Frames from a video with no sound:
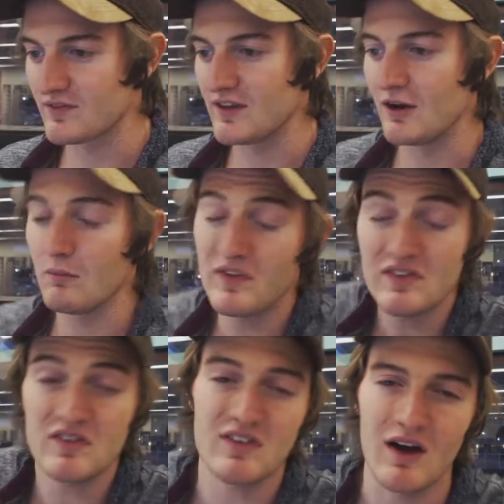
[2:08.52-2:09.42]
You know,
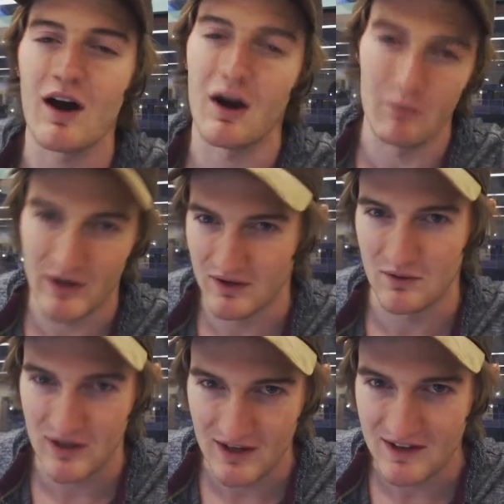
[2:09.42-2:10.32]
this is common,
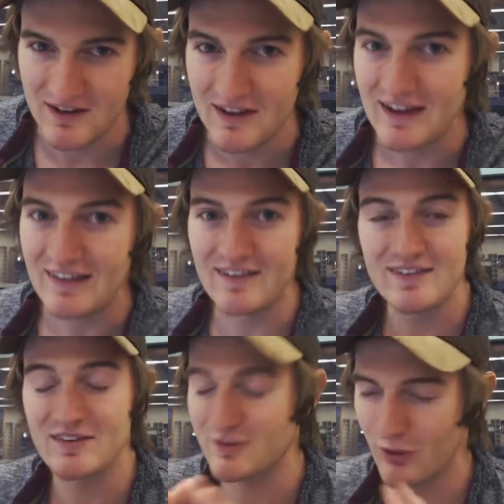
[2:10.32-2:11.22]
okay? This
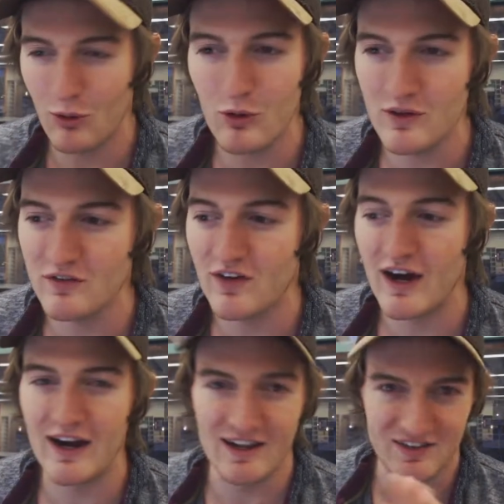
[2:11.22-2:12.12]
is totally
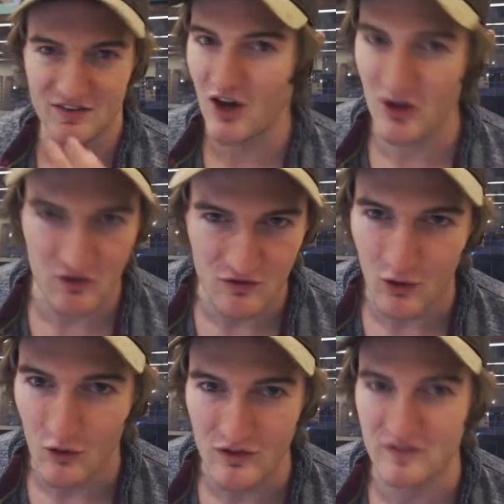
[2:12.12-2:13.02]
fine. It's not your
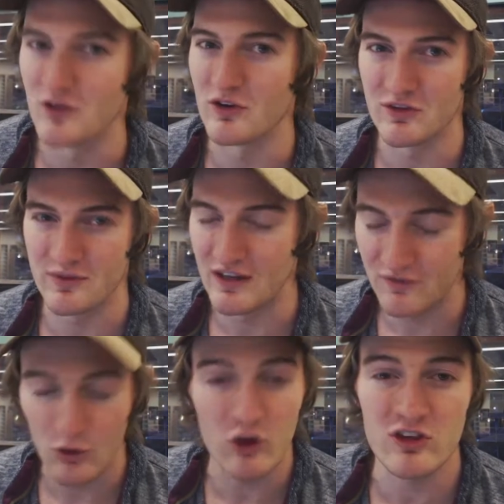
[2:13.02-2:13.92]
fault if you're in
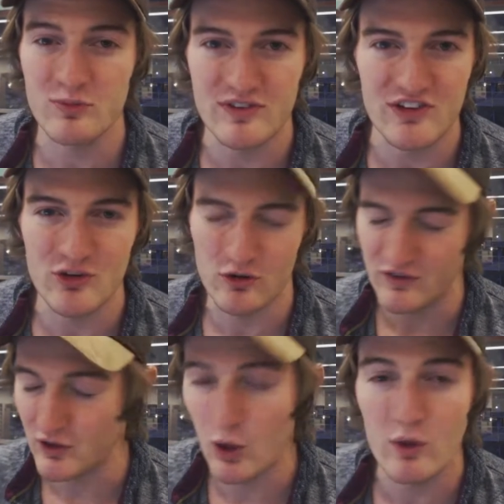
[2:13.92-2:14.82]
this position, or if
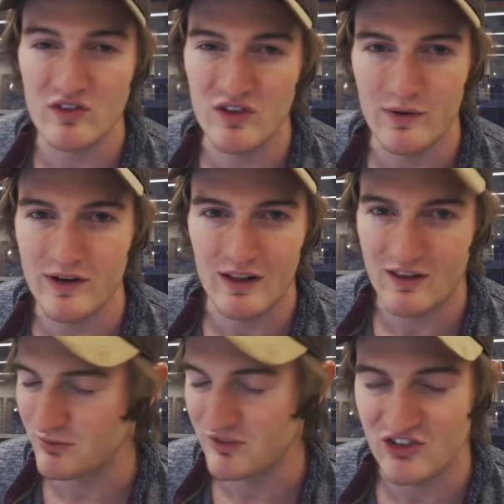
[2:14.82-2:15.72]
you know someone in
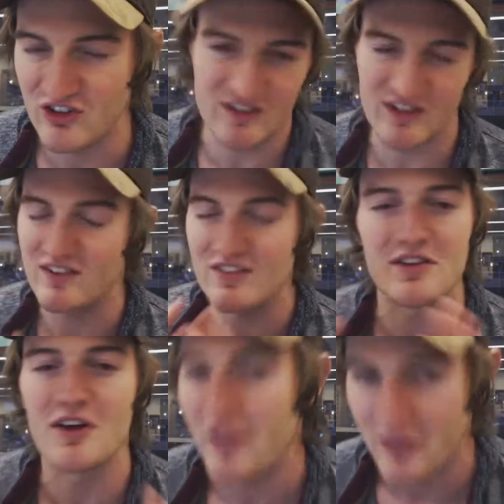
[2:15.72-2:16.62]
this position, it's
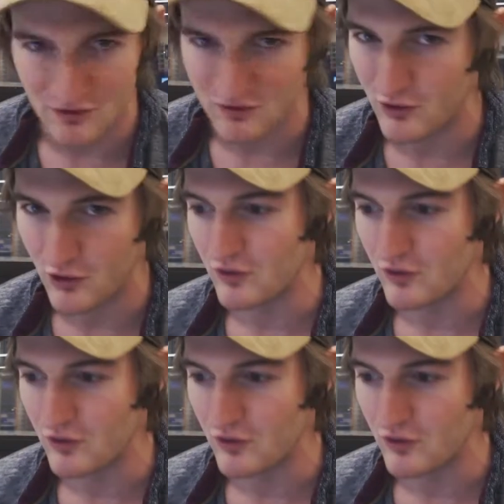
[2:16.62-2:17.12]
not their fault.